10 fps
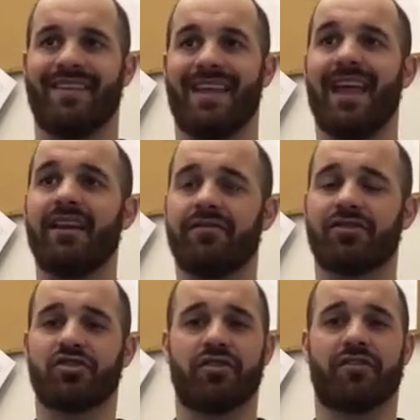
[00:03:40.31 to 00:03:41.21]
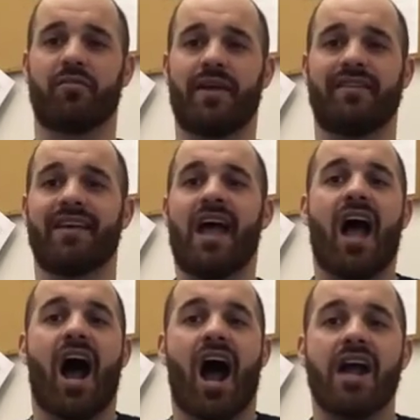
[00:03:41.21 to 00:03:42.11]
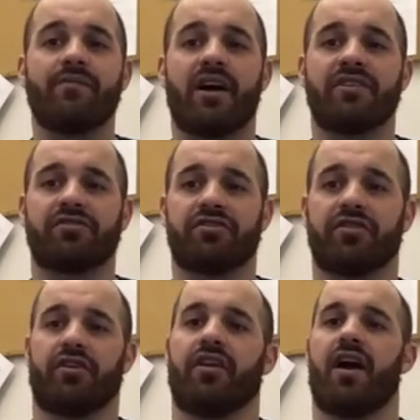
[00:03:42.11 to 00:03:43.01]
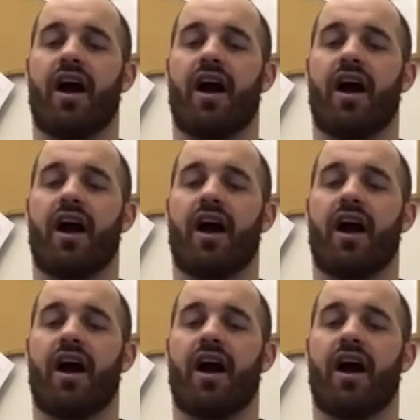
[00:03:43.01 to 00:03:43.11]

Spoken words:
Negative assurance means I'm not sure.